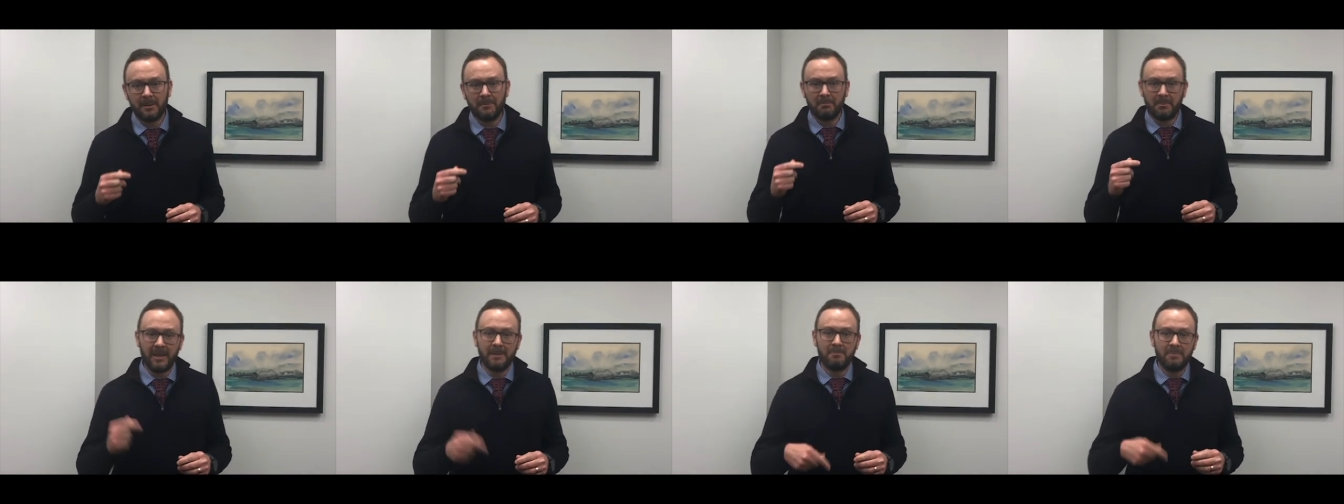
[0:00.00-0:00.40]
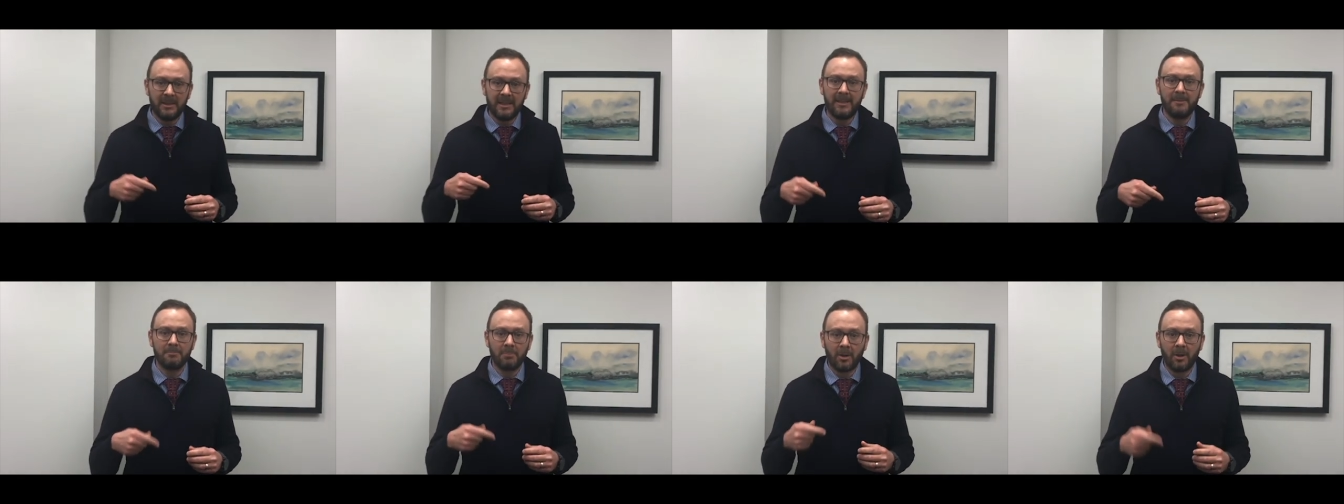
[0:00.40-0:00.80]
By
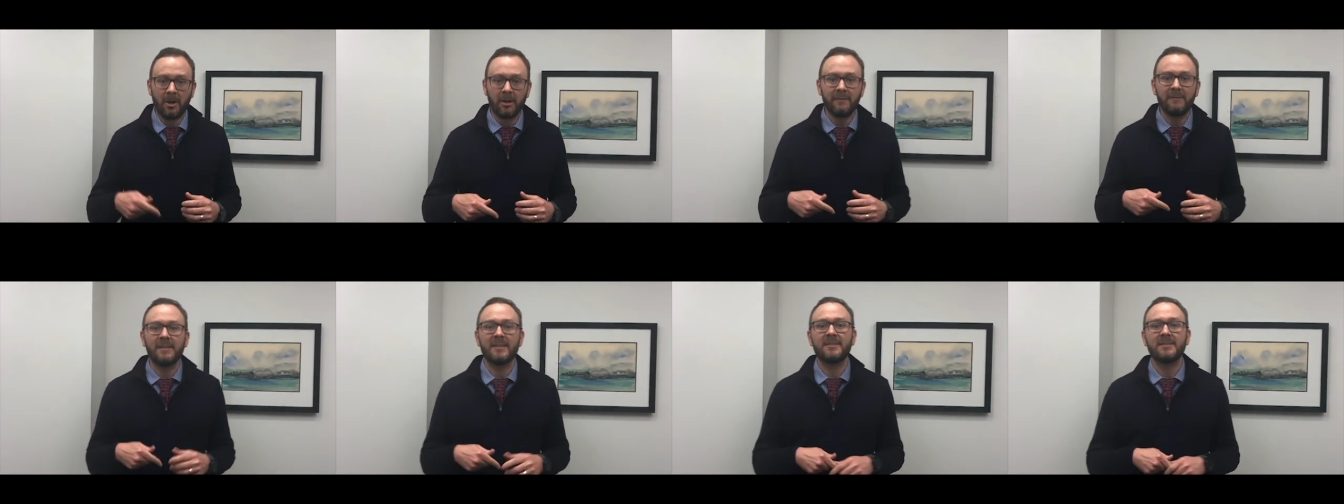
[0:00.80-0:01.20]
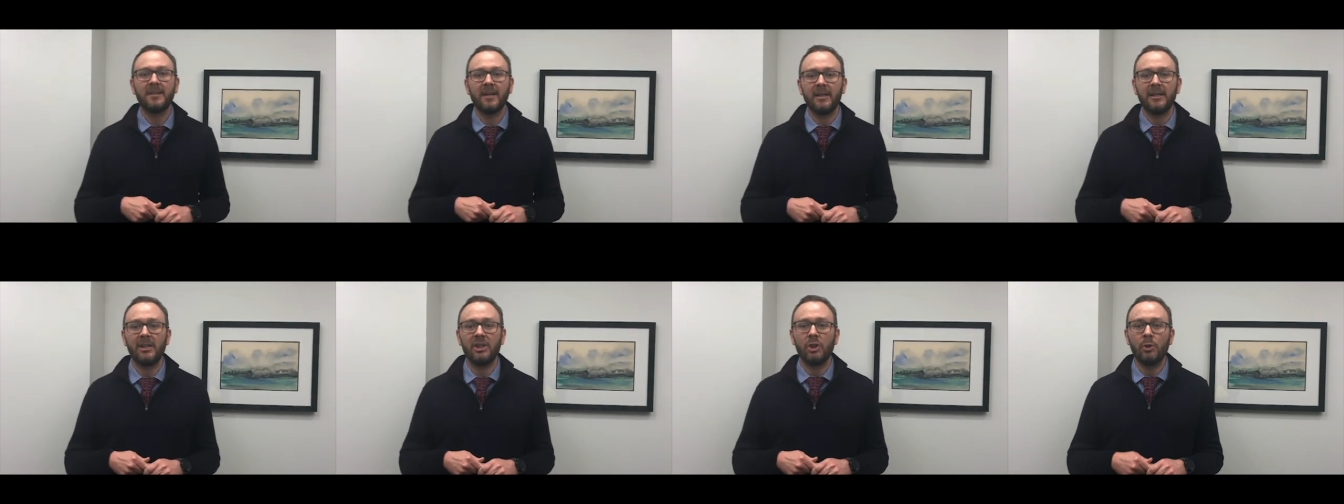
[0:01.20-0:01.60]
being part of this
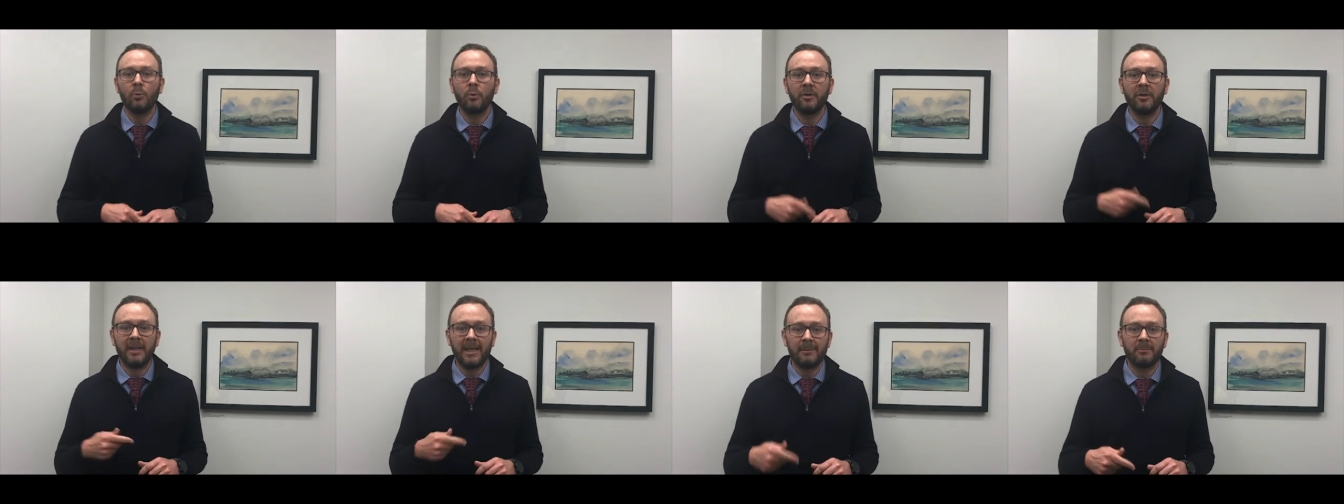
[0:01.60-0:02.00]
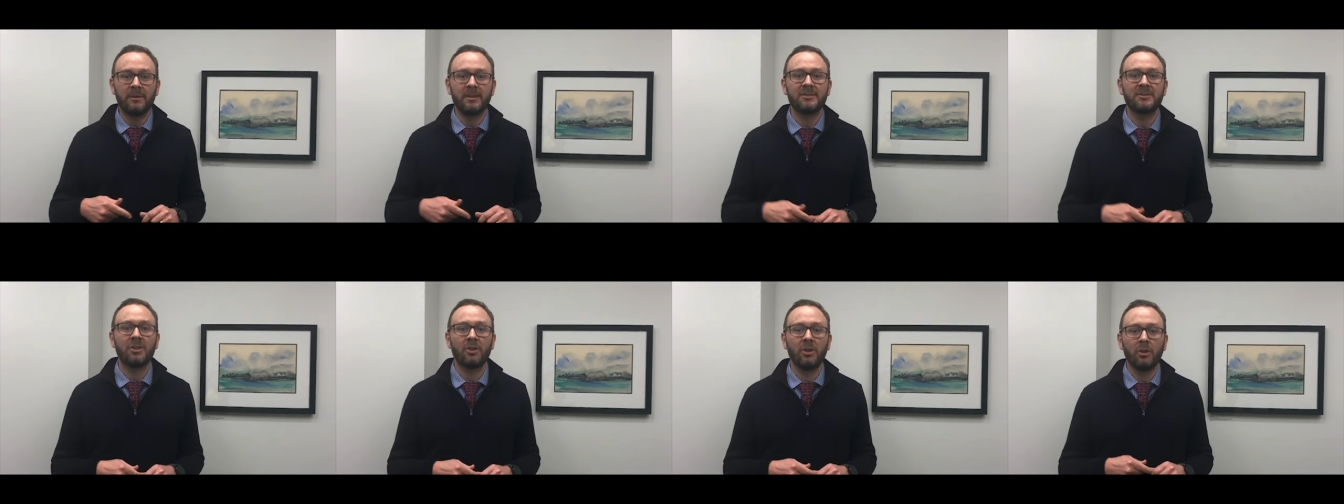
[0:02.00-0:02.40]
study, you will enable
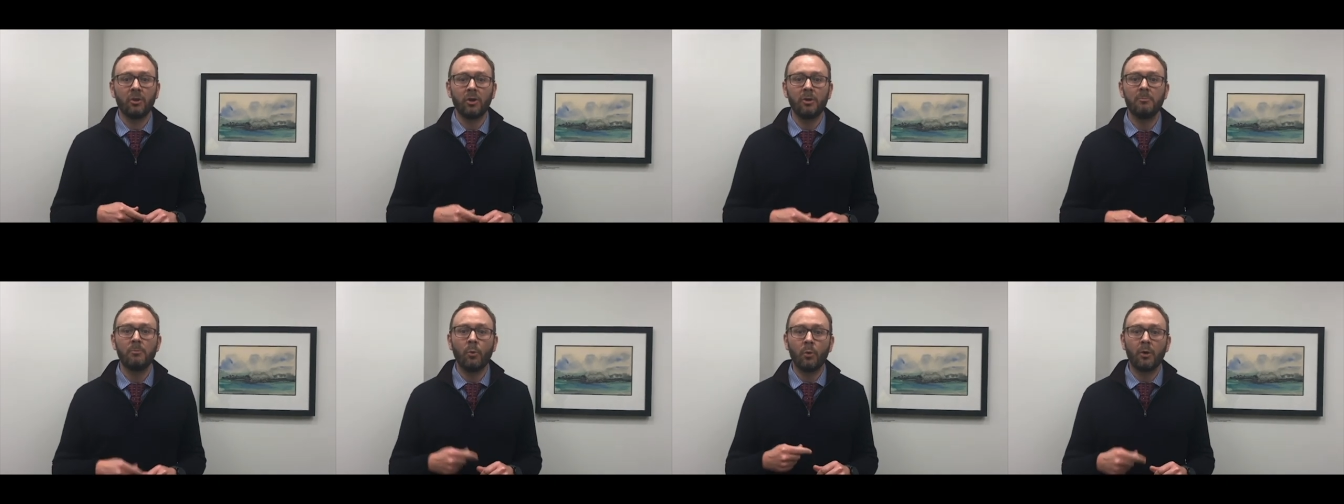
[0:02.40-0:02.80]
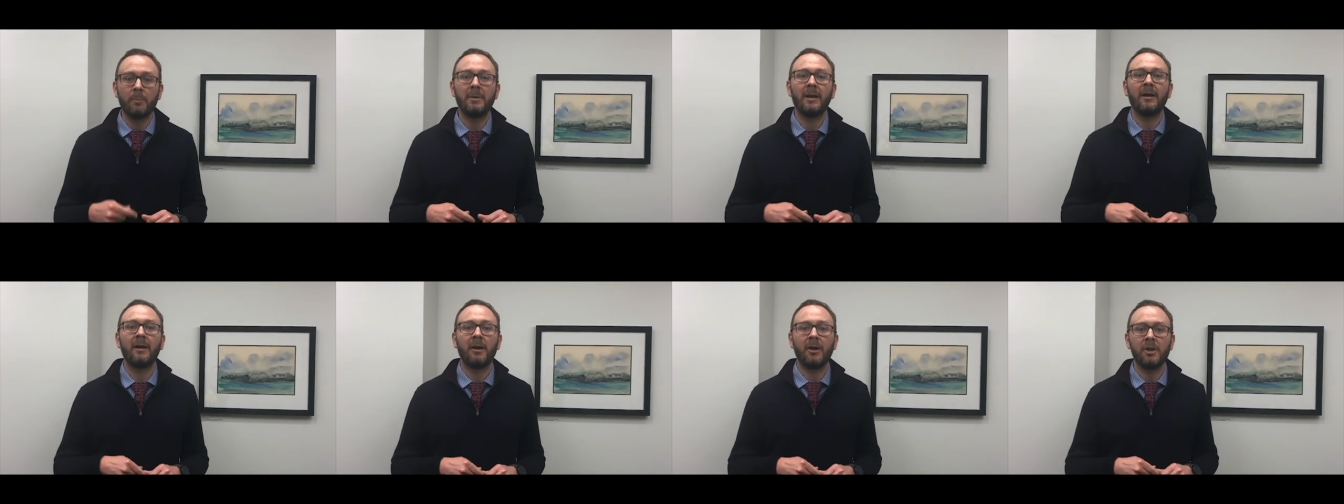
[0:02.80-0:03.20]
us to learn more
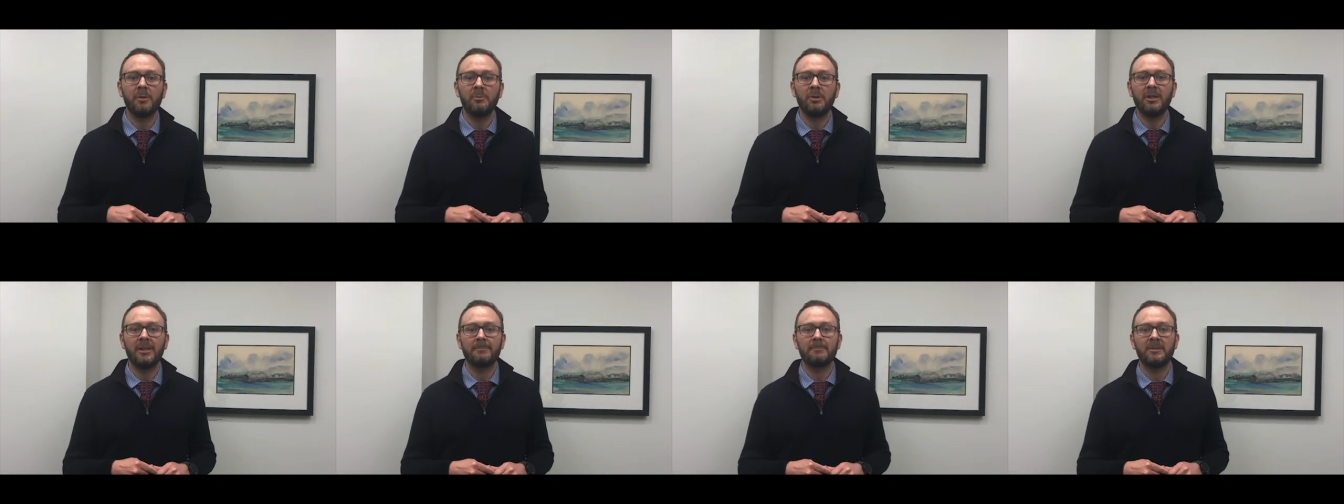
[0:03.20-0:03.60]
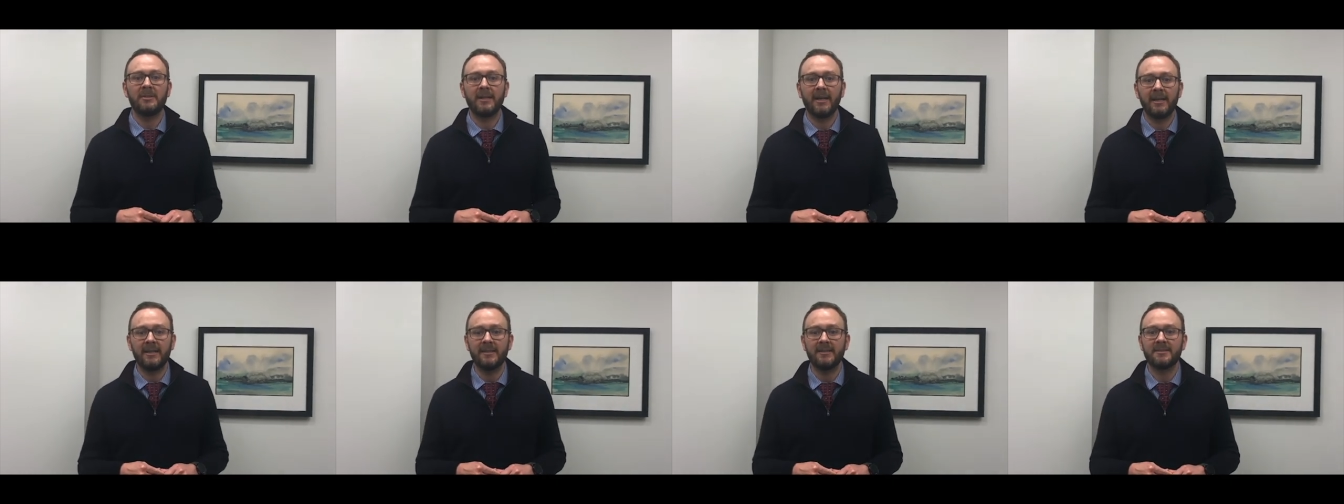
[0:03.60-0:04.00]
about autoimmune
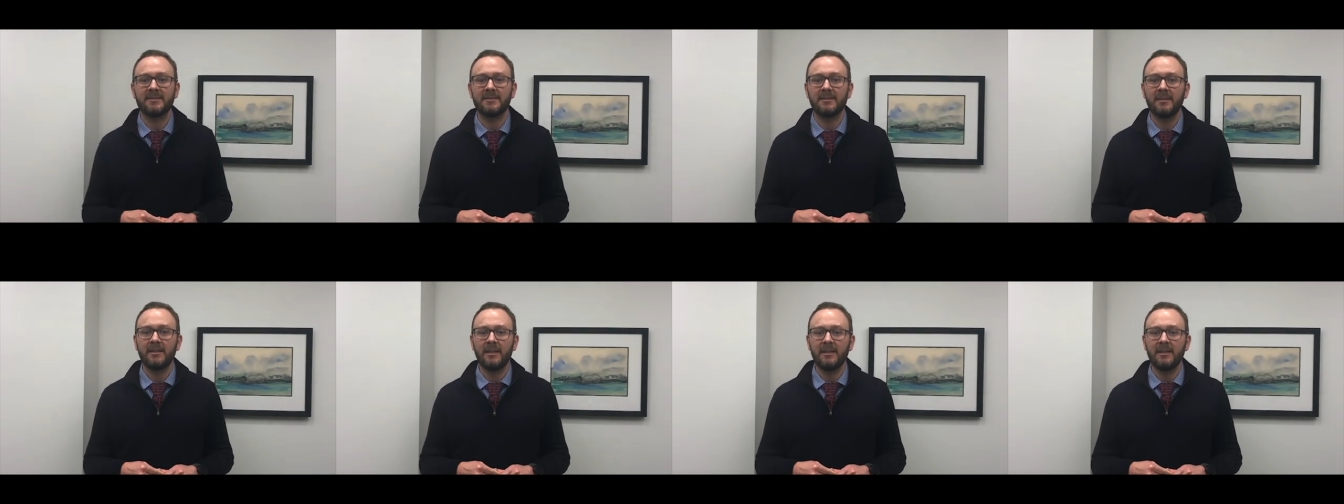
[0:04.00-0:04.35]
hepatitis